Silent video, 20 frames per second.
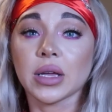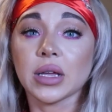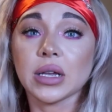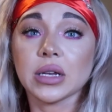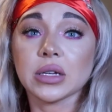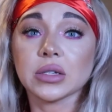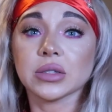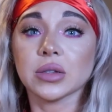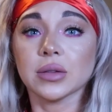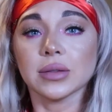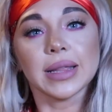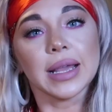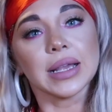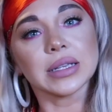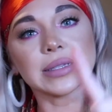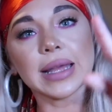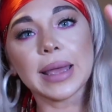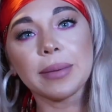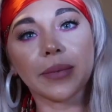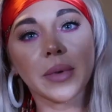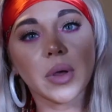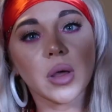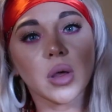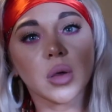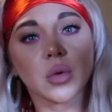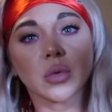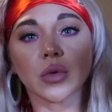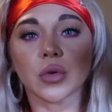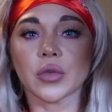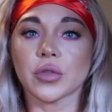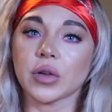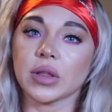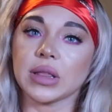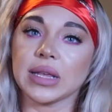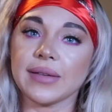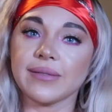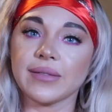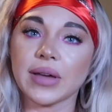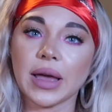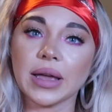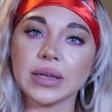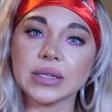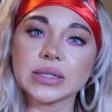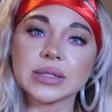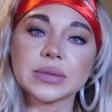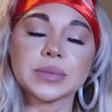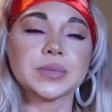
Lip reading: You know, so thanks Typo for the advice.